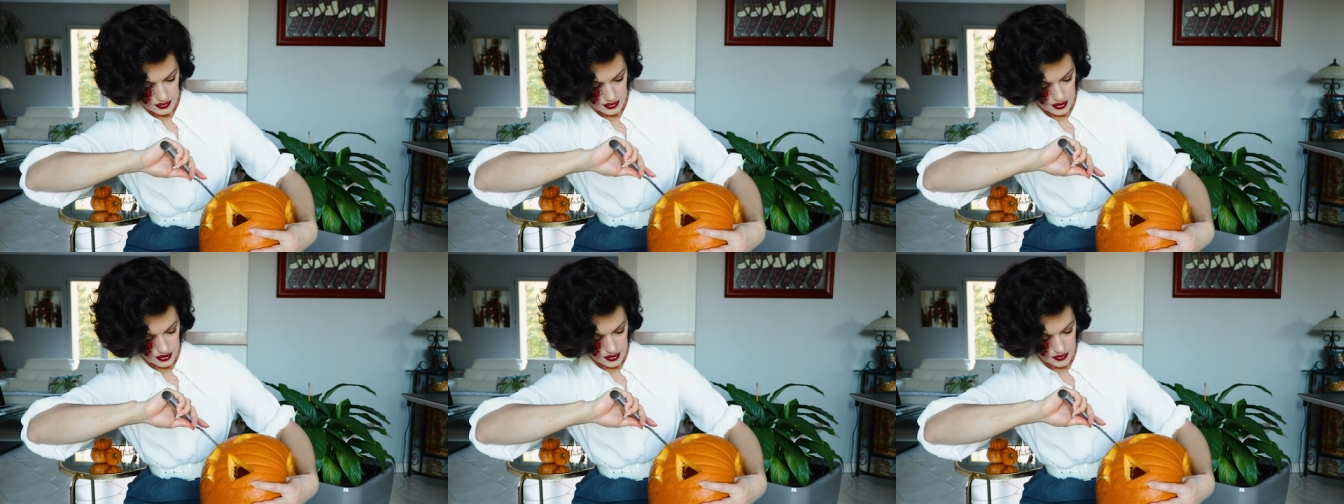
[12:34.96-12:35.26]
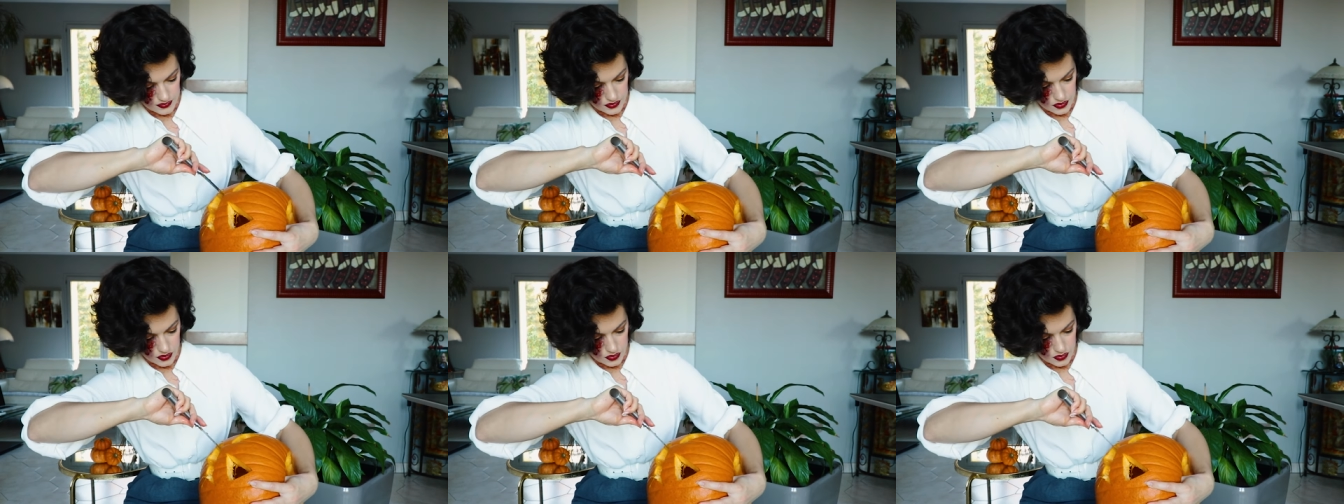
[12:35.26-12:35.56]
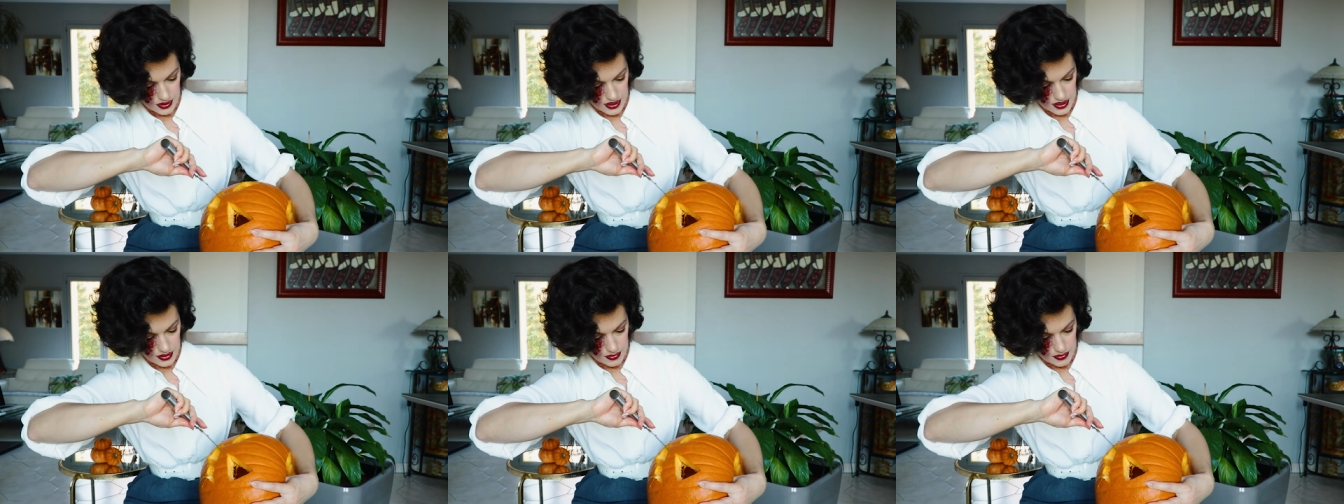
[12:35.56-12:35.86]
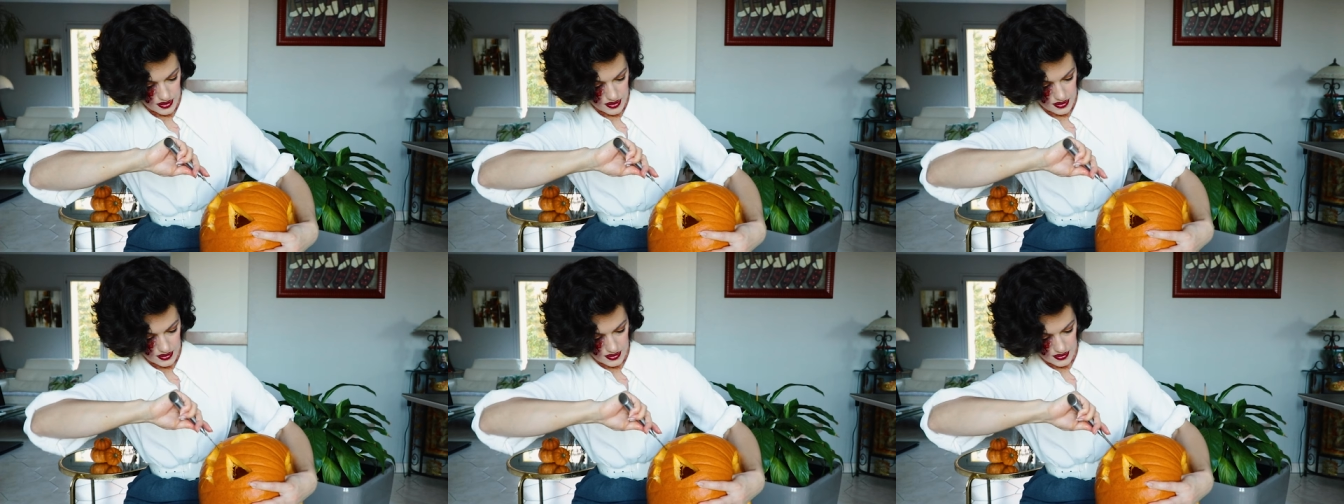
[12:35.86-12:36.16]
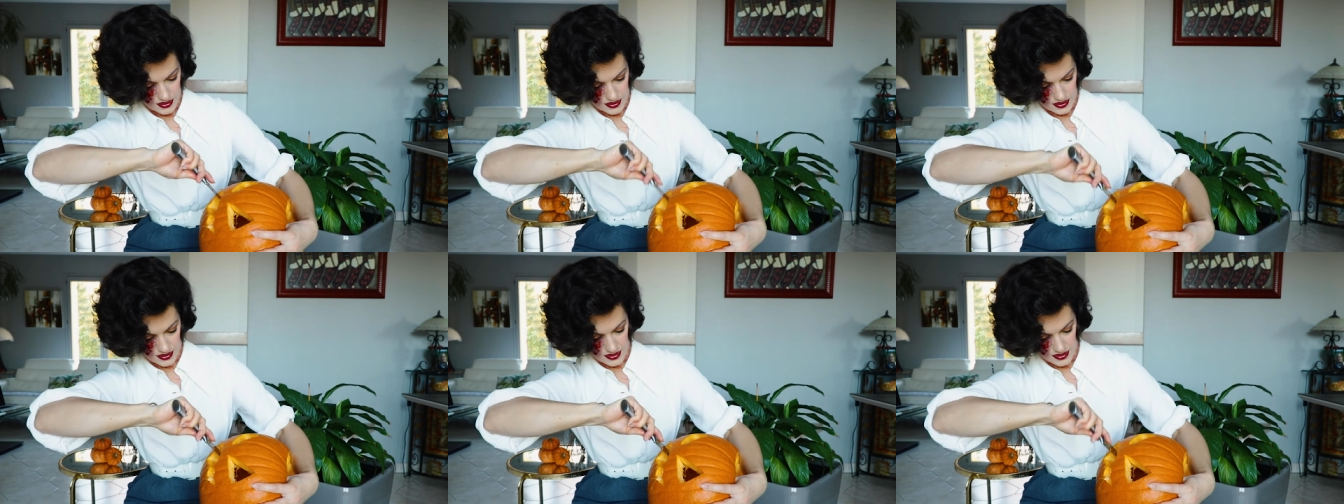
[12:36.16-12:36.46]
carve it away a bit.
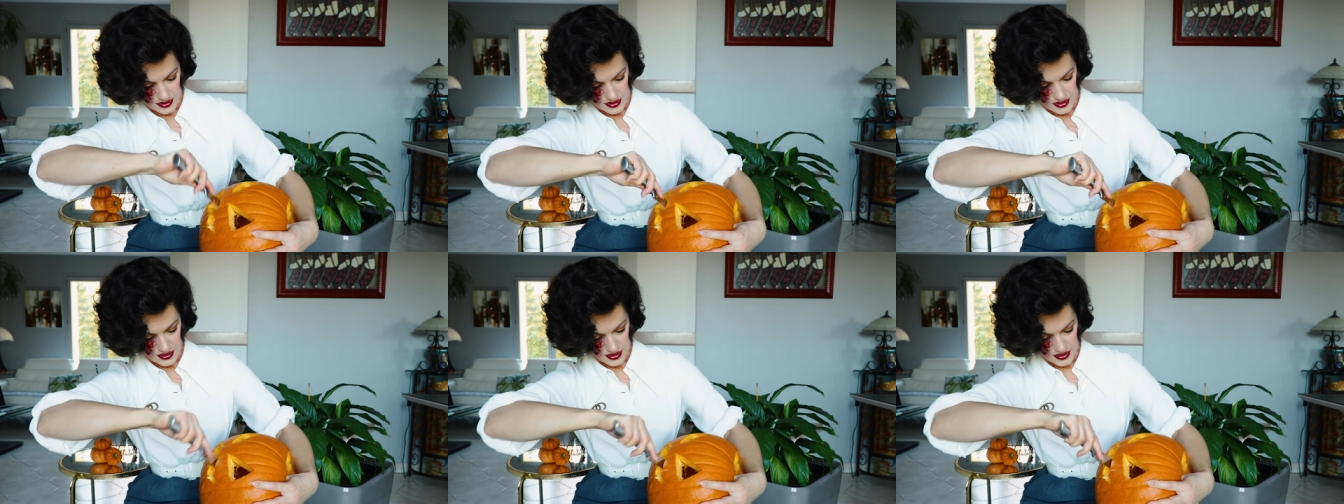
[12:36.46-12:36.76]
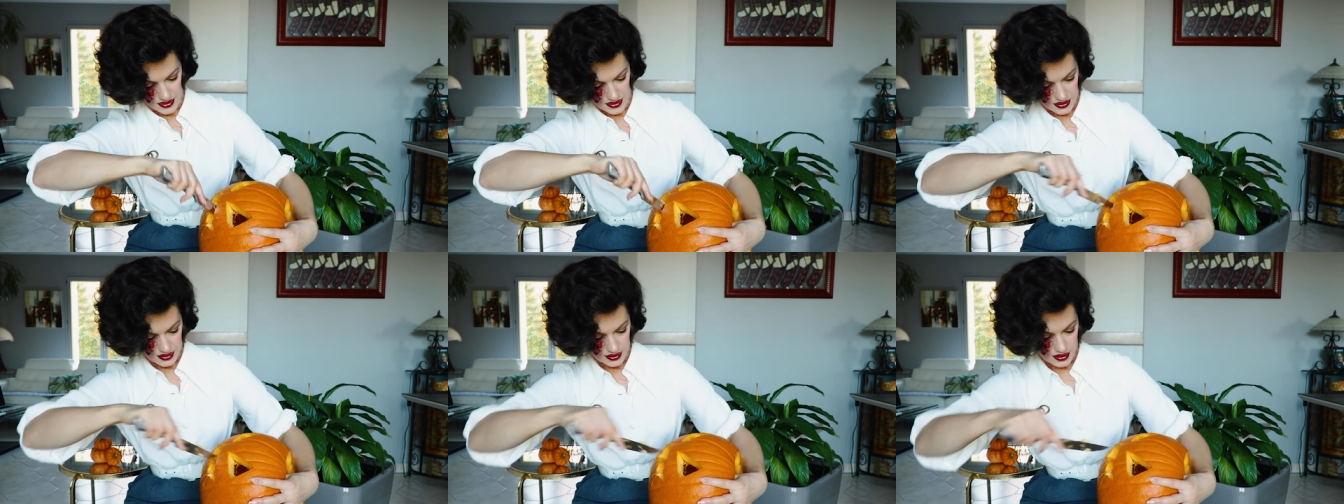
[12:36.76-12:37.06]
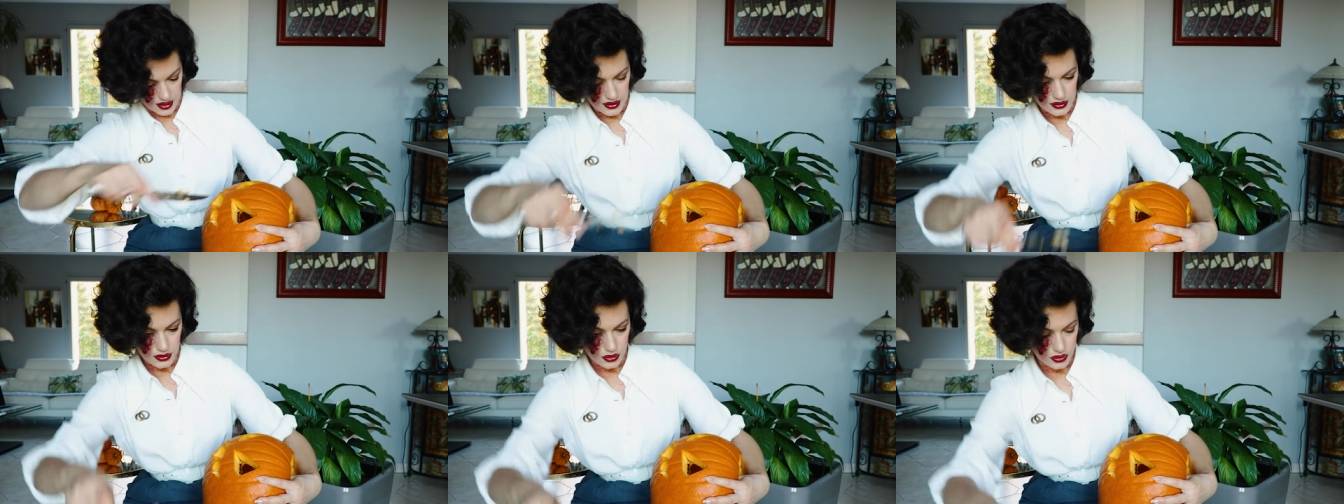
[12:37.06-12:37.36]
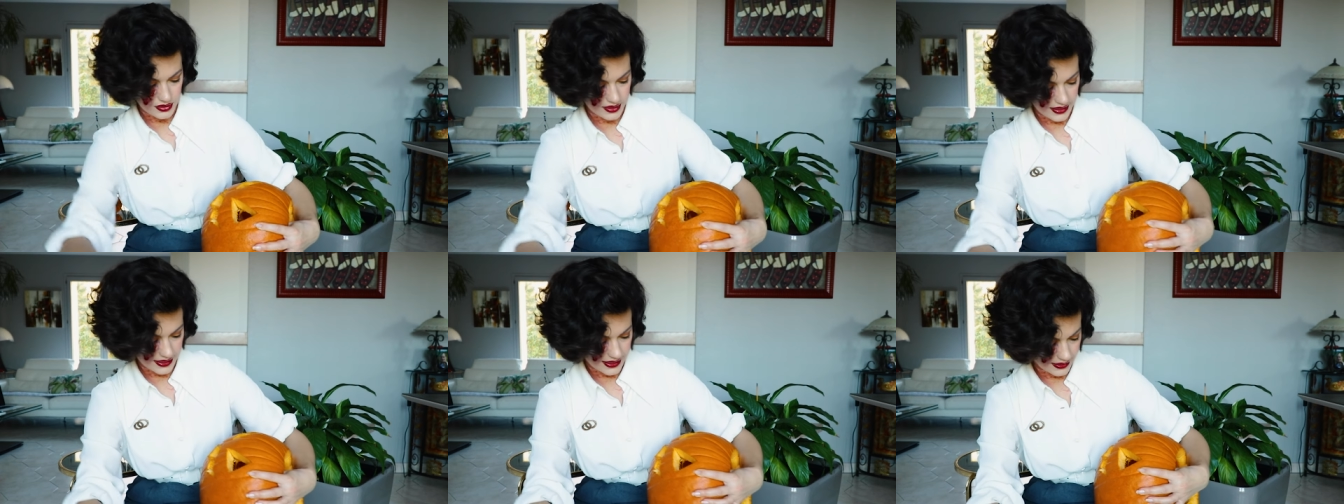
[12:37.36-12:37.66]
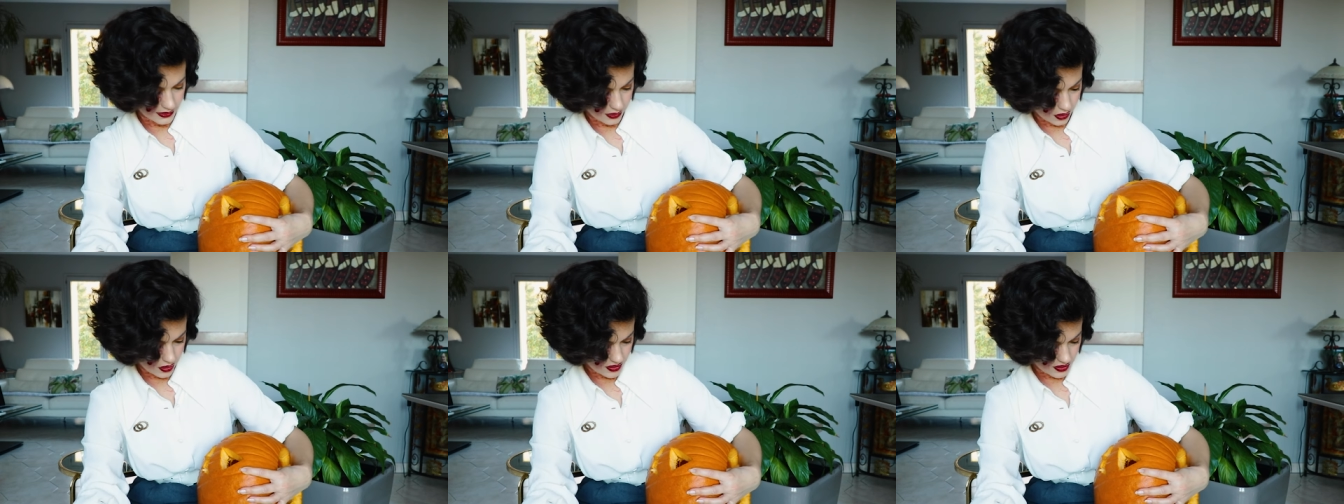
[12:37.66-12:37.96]
Kind of looks like he
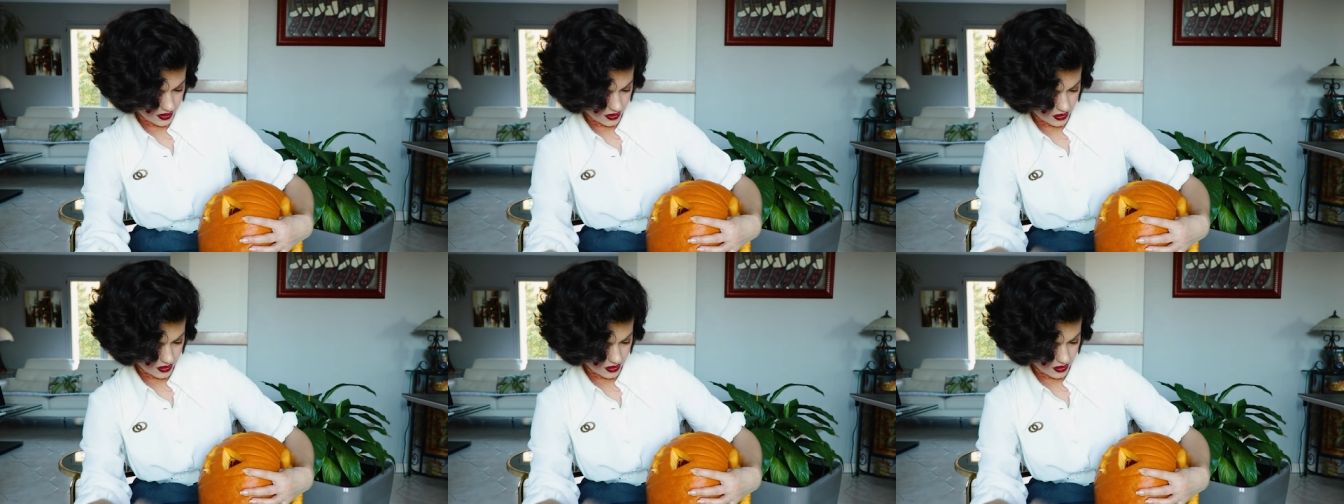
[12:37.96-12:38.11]
lost